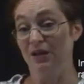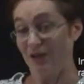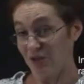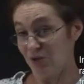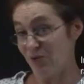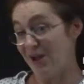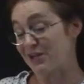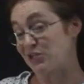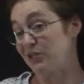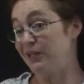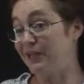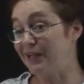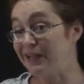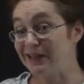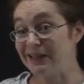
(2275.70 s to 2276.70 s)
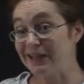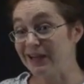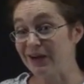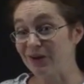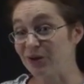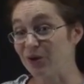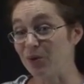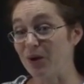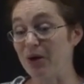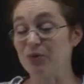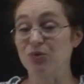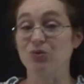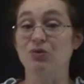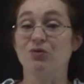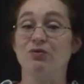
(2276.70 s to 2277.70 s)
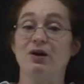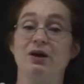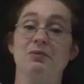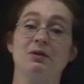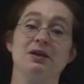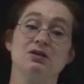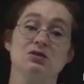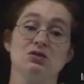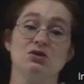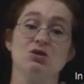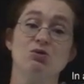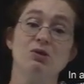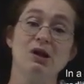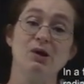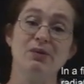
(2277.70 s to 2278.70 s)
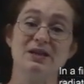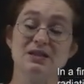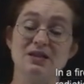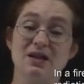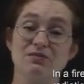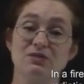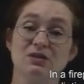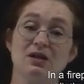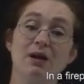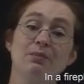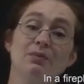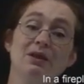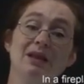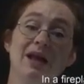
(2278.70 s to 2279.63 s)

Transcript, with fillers: You actually need the air to go out through the fireplace. So you will always have some